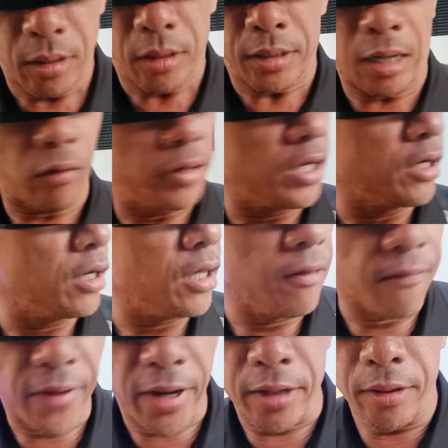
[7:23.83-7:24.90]
Now in the
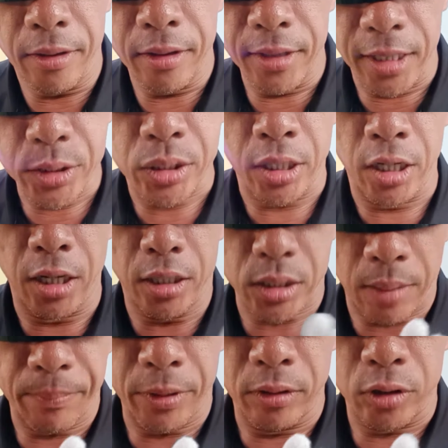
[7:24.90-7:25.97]
event, let's say
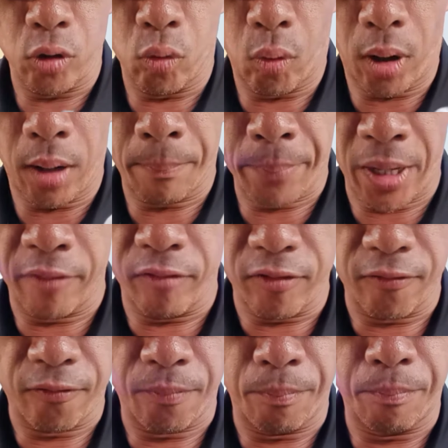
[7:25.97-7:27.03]
example you are paired
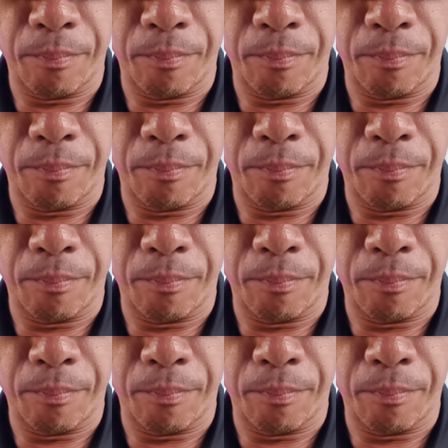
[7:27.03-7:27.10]
with